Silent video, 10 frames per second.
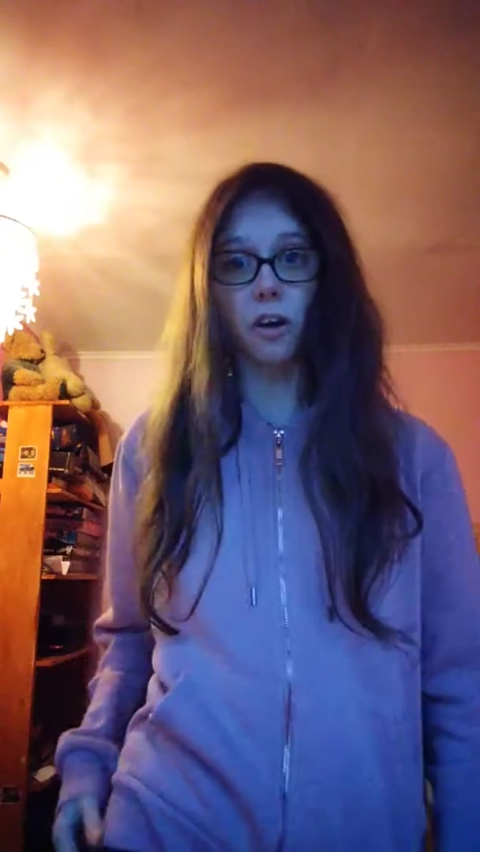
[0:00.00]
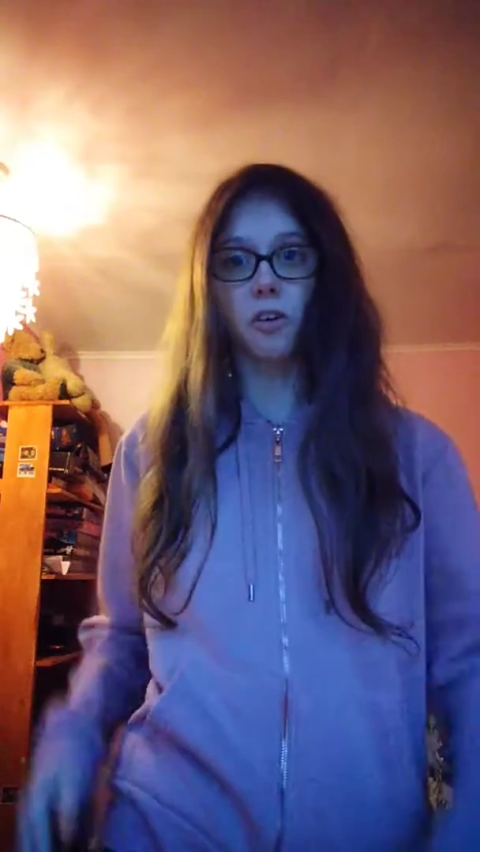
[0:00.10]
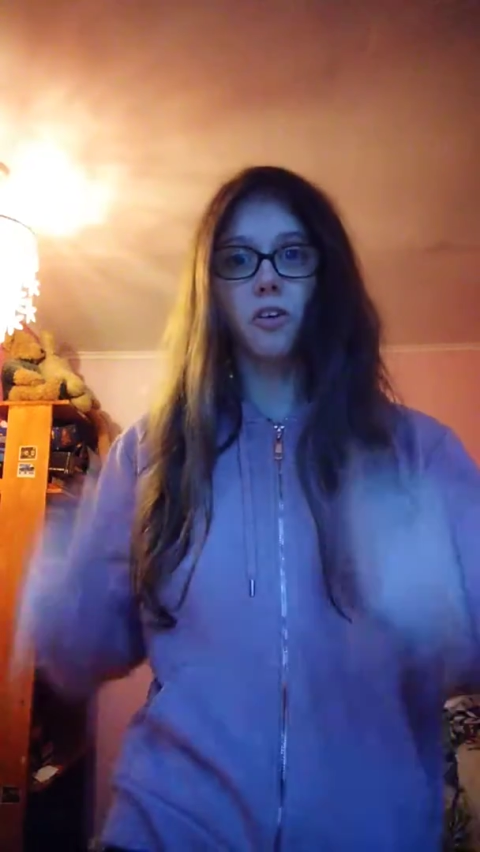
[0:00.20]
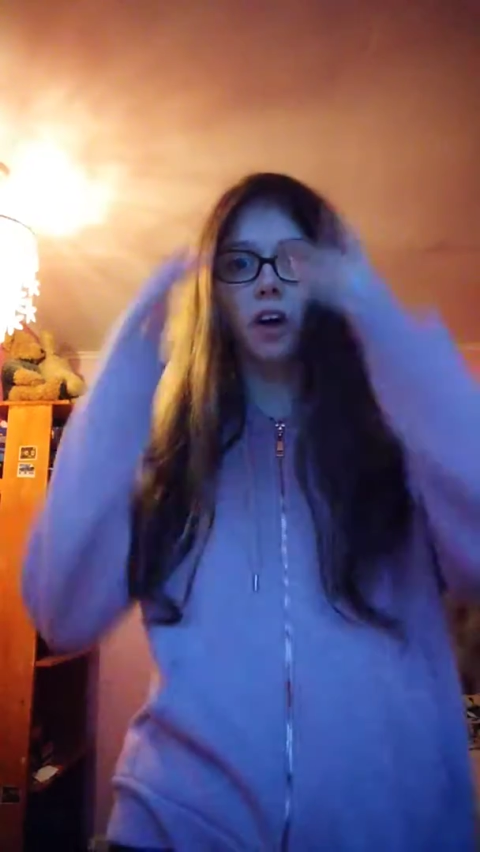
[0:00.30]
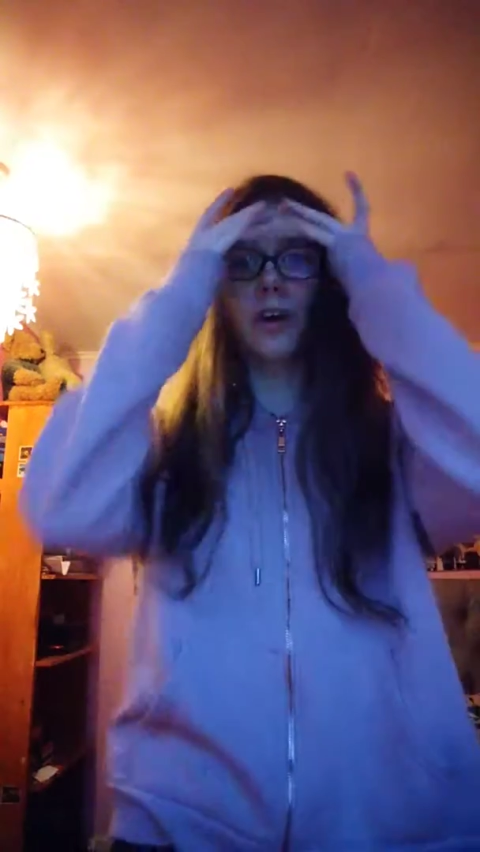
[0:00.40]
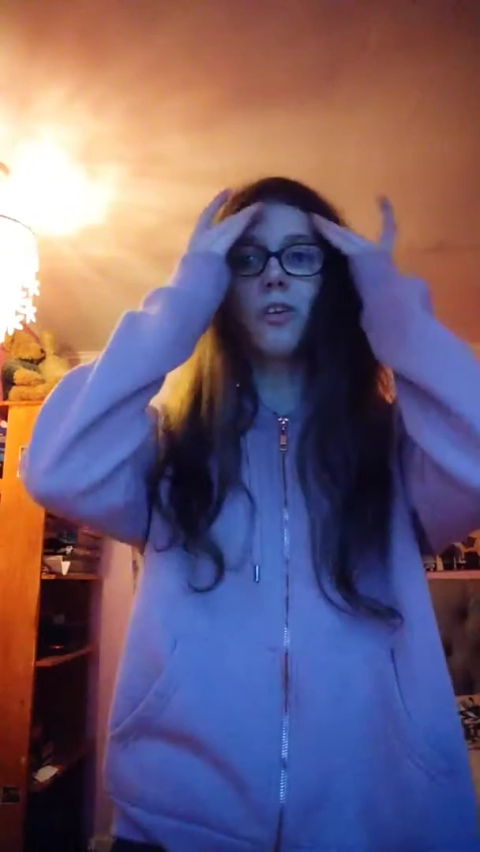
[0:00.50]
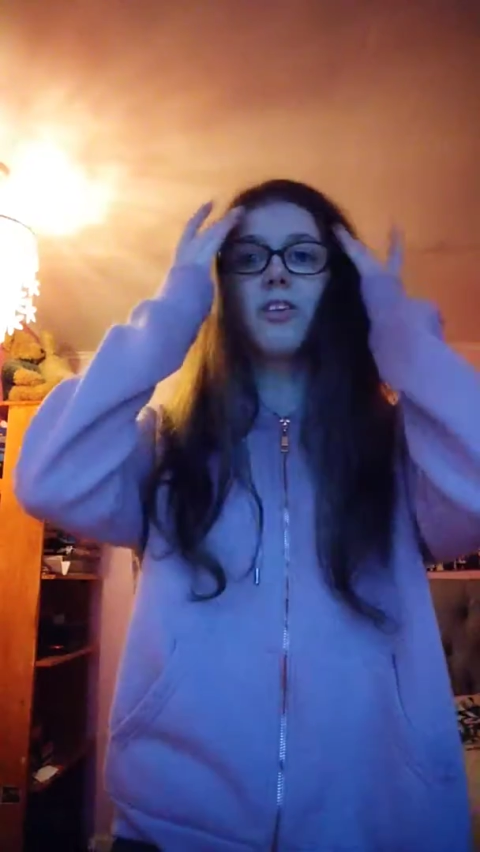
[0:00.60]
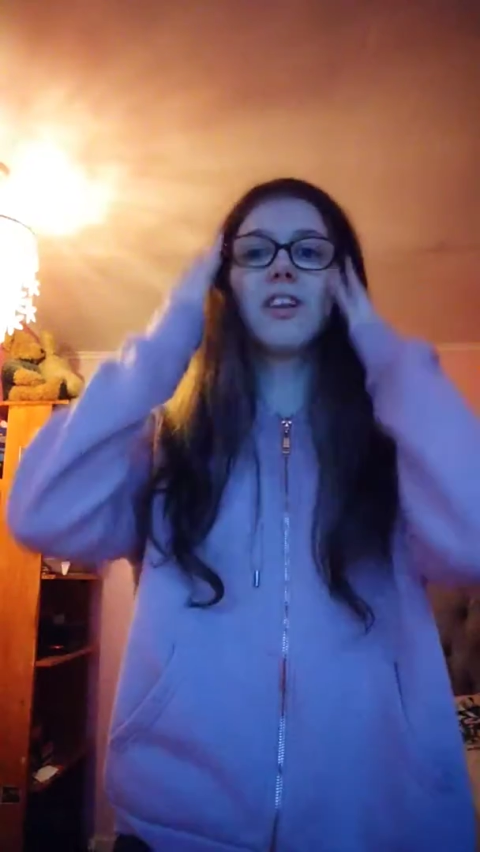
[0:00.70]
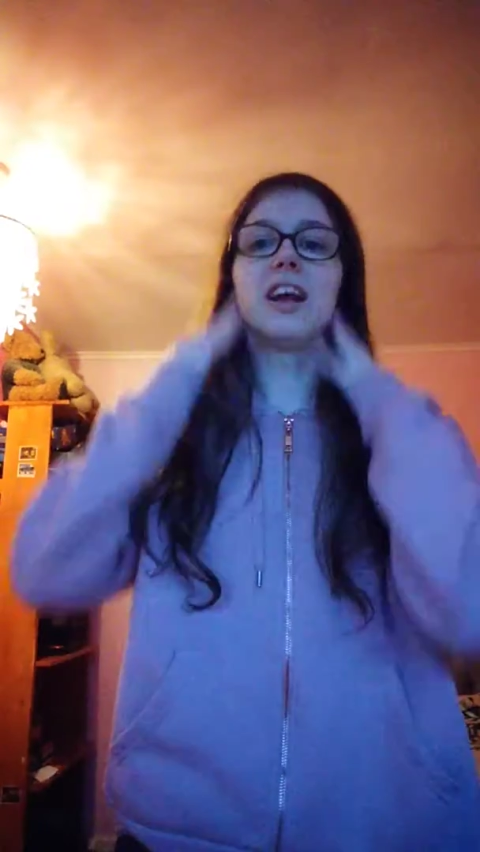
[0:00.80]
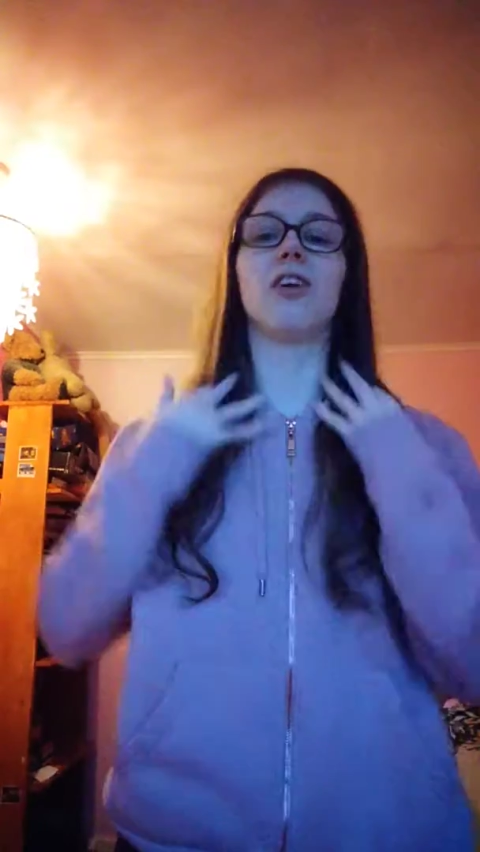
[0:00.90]
because I
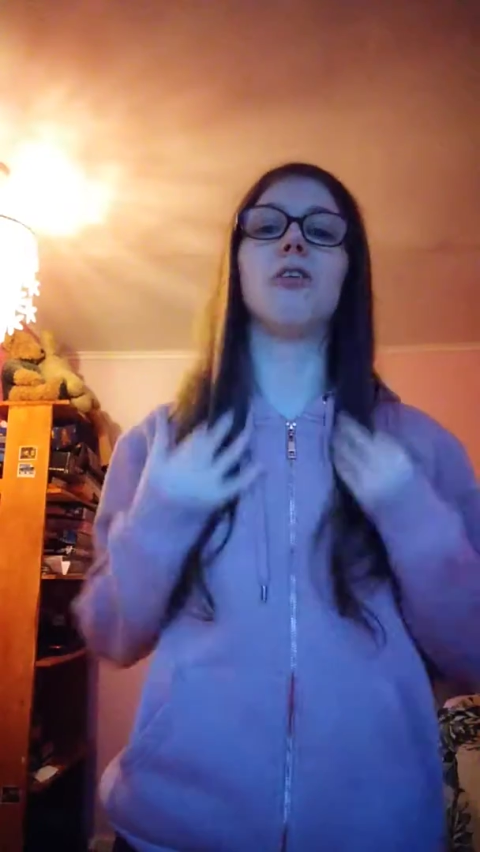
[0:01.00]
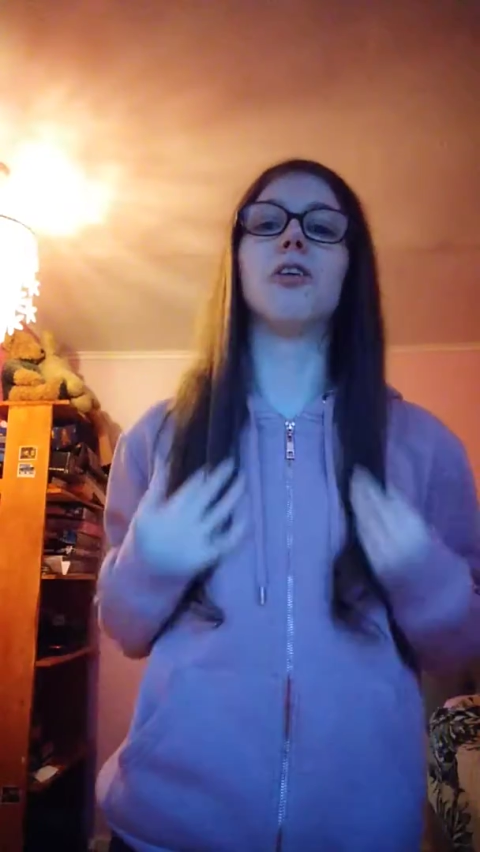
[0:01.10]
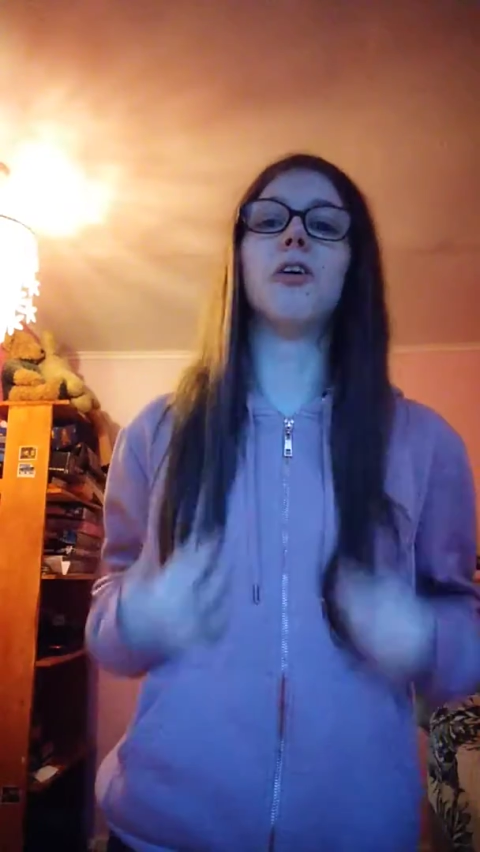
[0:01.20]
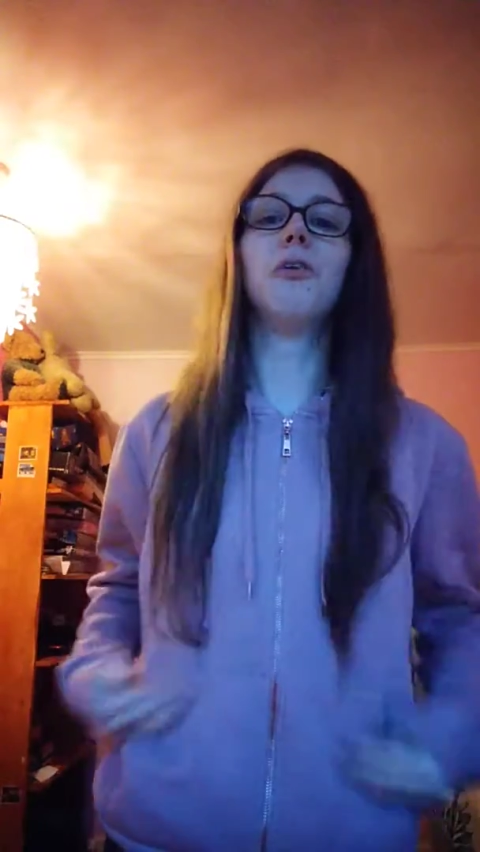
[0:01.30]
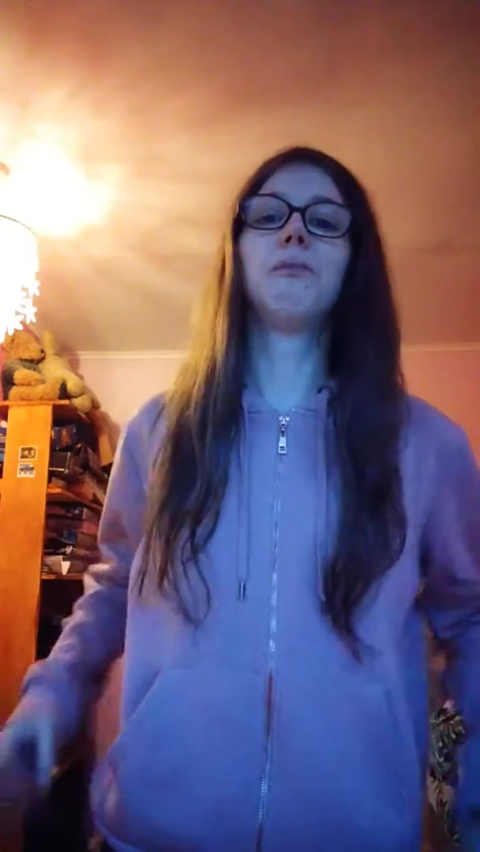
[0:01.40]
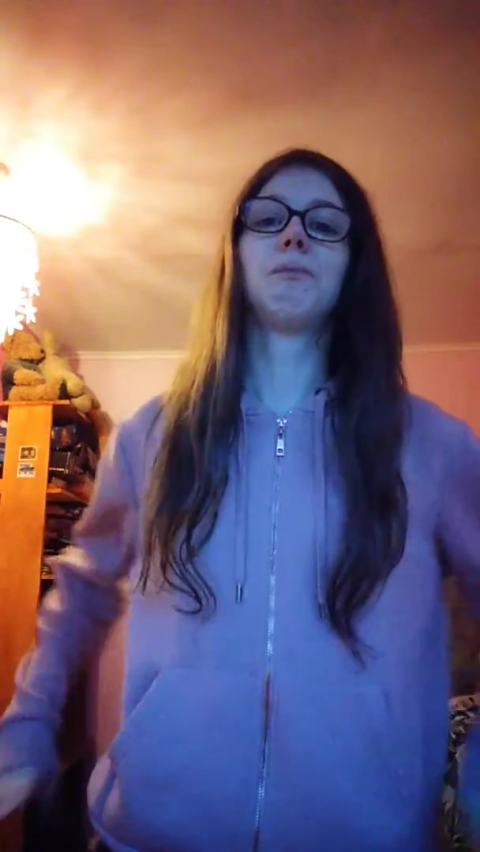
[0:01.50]
honestly don't know